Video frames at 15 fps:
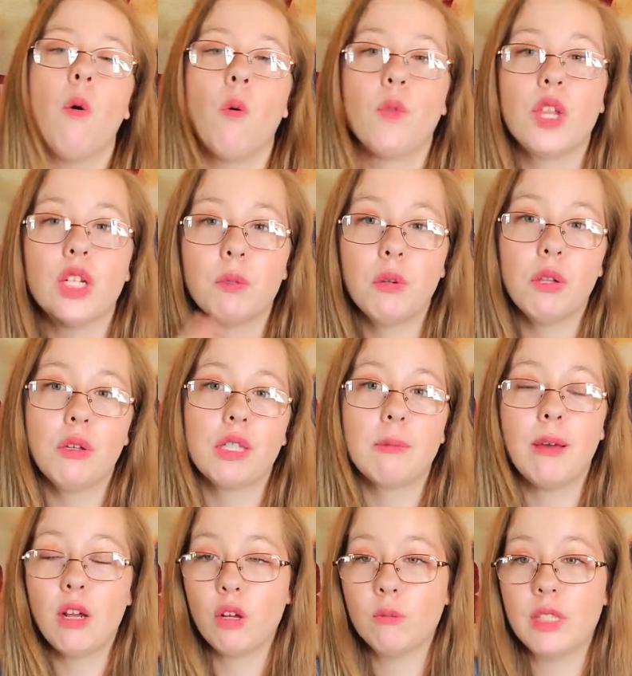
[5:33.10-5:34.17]
There's one of those in
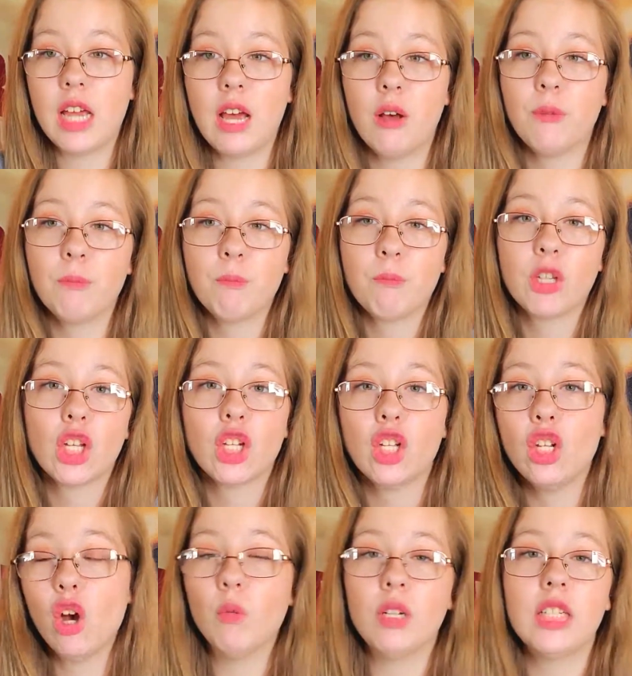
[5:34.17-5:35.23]
my hometown.
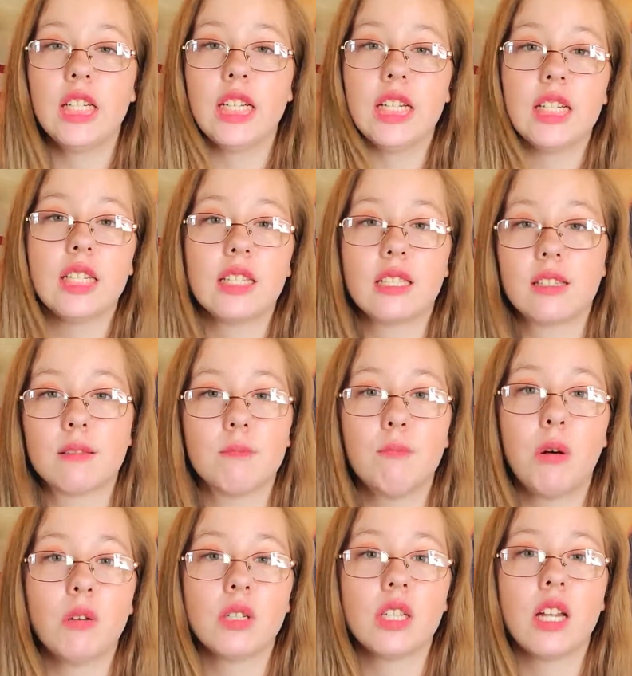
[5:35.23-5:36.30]
No one is
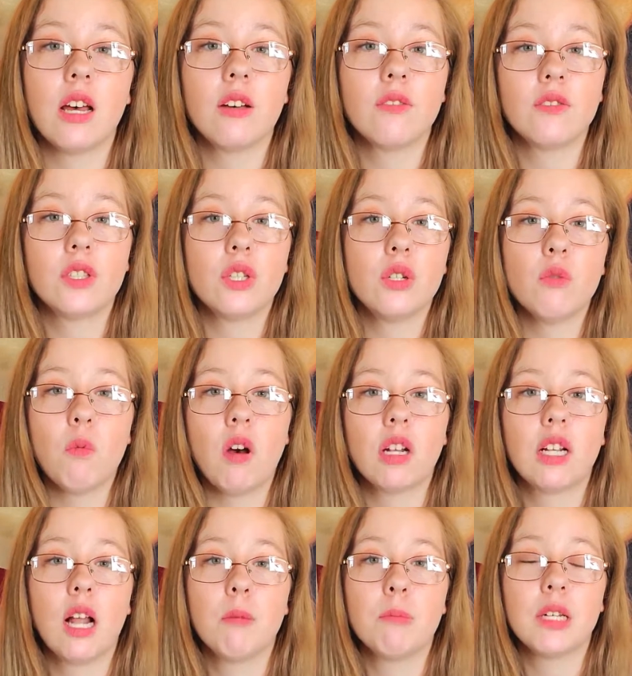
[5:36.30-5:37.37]
bold enough to
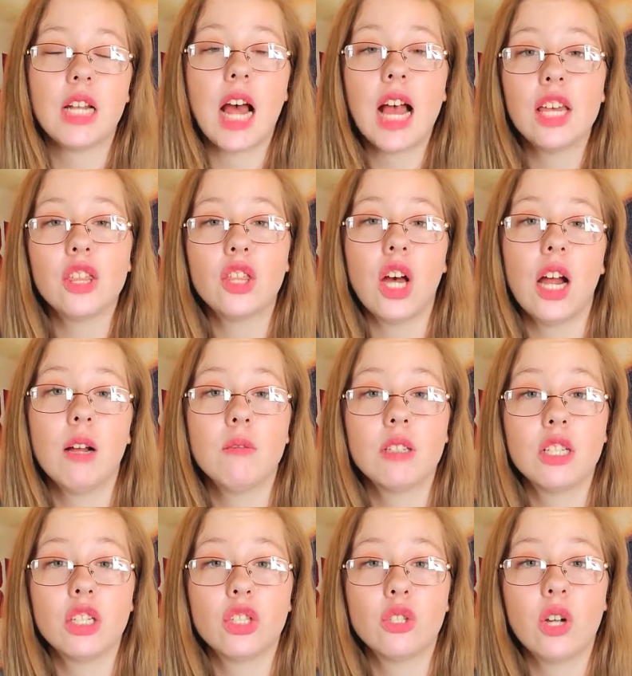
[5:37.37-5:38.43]
walk up it. I thought I was
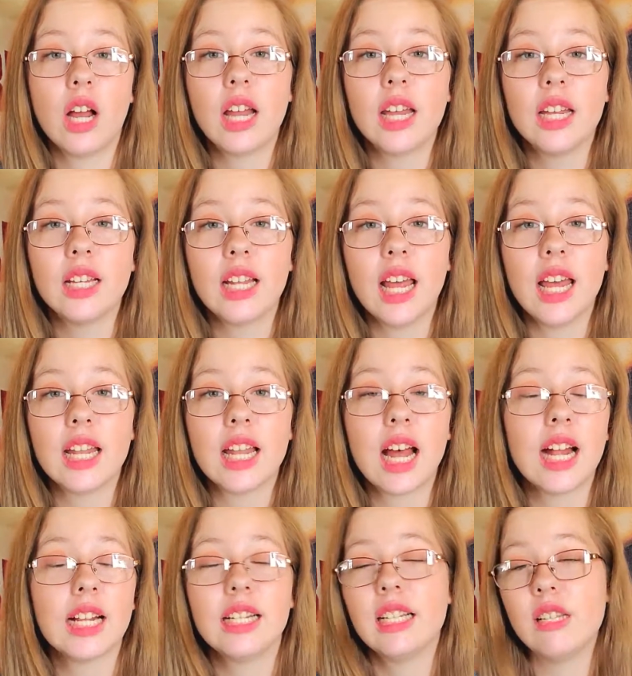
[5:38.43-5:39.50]
gonna try it, and
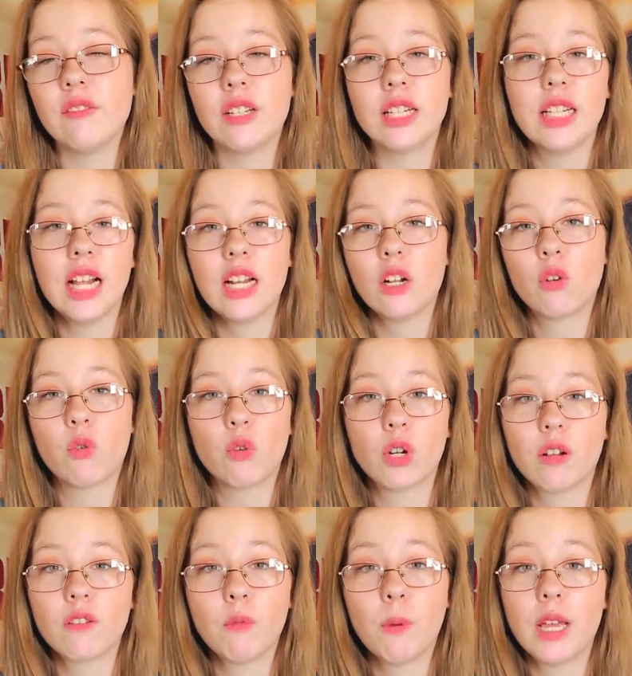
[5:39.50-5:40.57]
I didn't even get a quarter
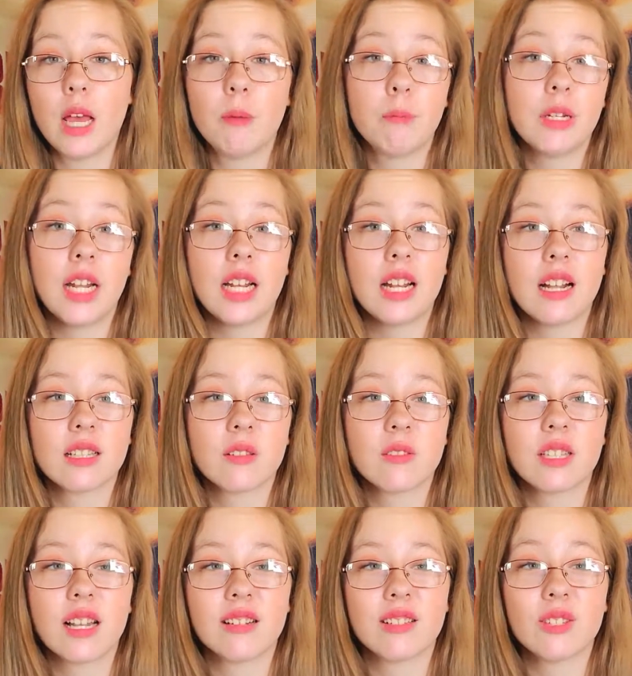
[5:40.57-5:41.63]
of the way up, and I got so
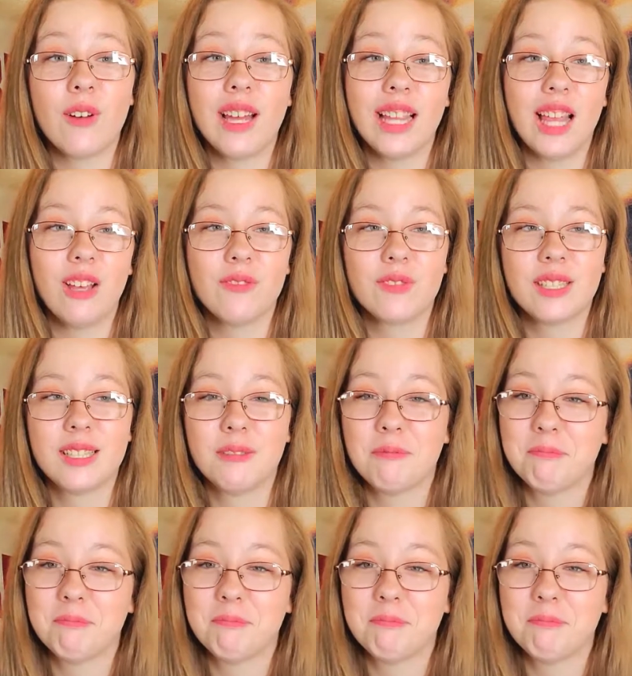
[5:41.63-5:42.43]
scared, so I left.